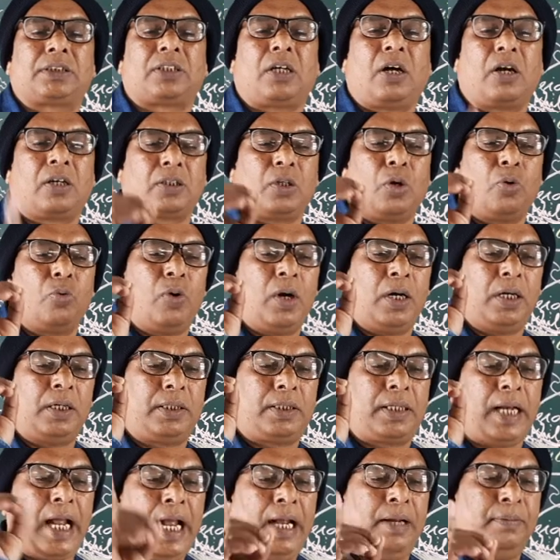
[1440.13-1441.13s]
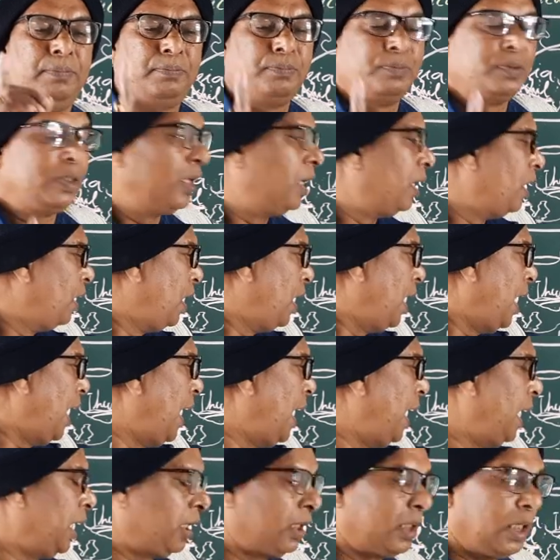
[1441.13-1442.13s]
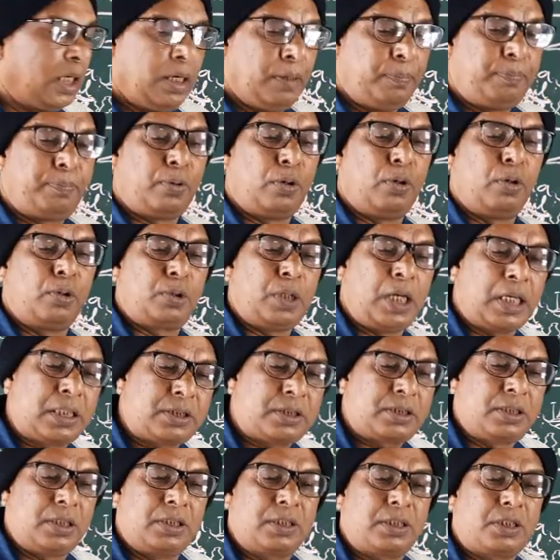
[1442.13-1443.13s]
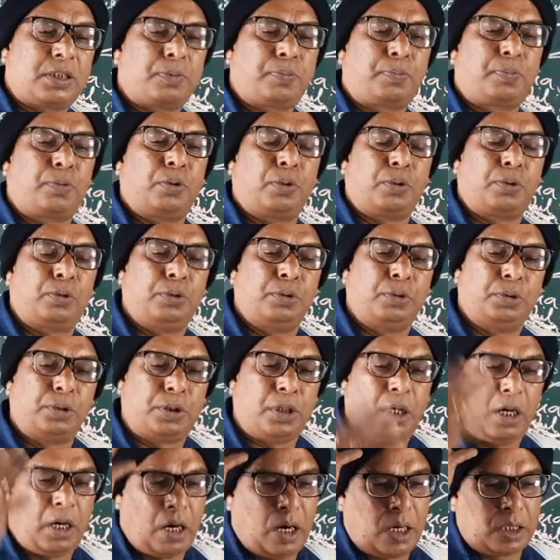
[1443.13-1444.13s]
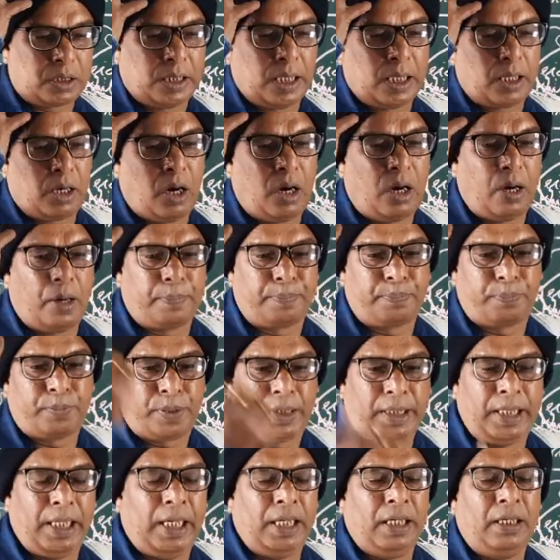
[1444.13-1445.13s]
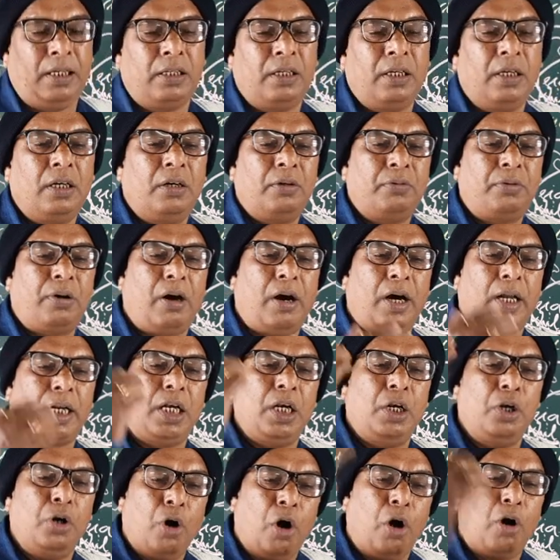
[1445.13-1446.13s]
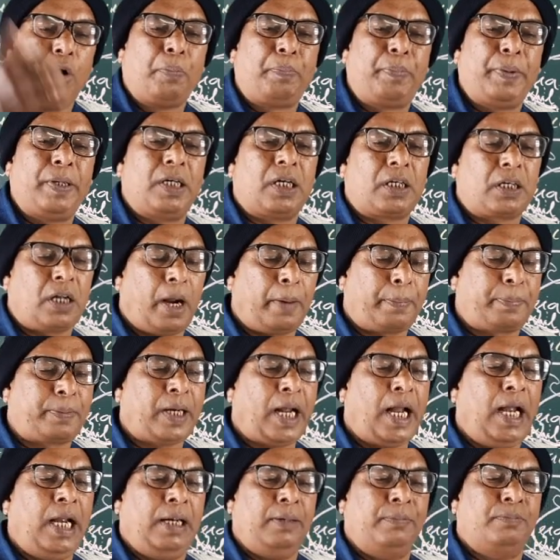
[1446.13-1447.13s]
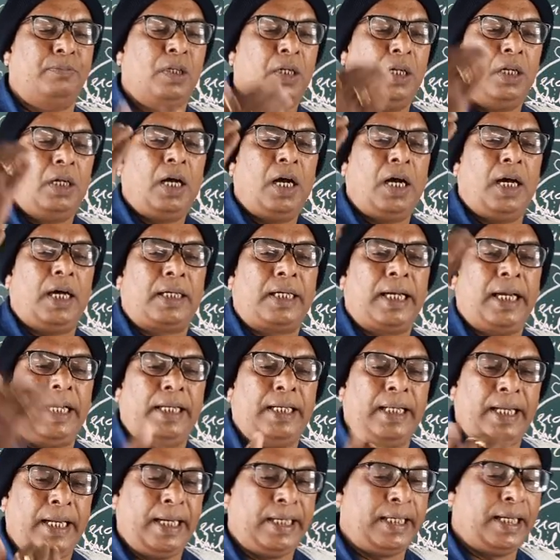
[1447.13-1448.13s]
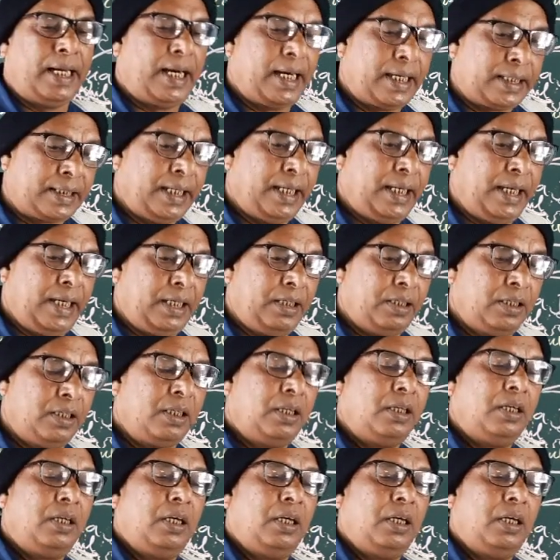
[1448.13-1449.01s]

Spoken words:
or the one time, and productions produced or the obtained for a long period of time again and again.